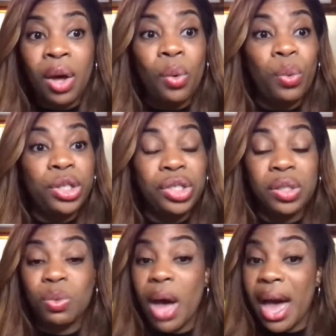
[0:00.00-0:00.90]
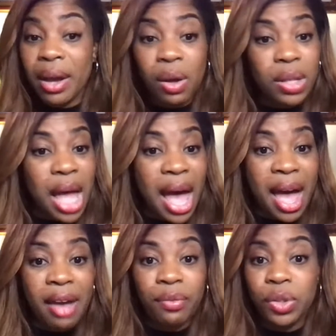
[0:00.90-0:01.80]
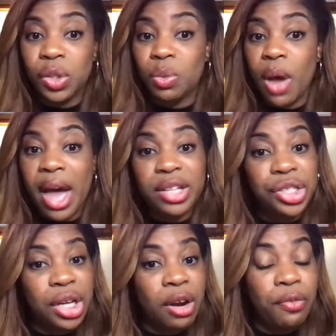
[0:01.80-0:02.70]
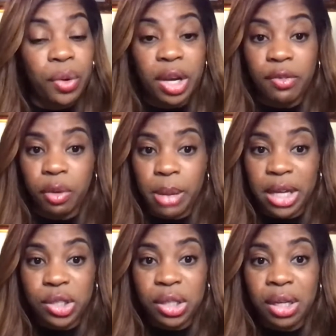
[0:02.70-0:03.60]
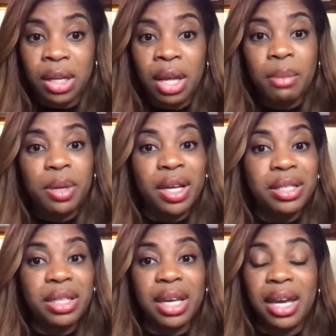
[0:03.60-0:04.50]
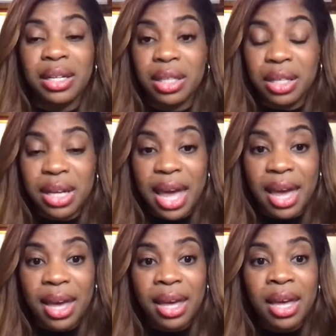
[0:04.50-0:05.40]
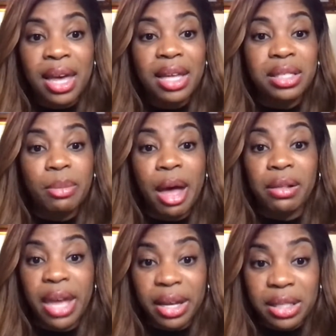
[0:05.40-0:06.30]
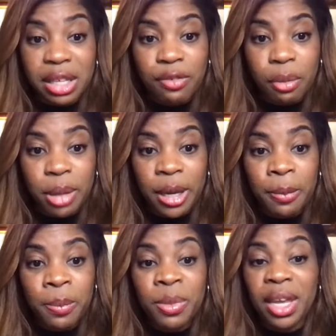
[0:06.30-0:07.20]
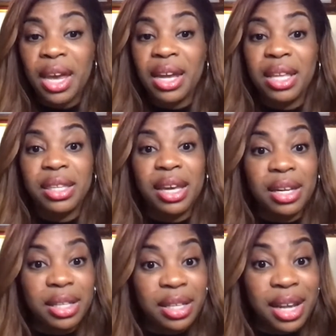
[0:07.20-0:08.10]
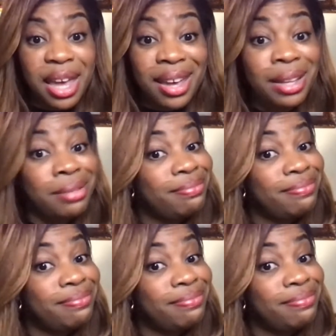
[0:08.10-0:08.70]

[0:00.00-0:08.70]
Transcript: which is why I go live, which is why I share free information, because at the end of the day, it's about legacy for me. And at the end of the day,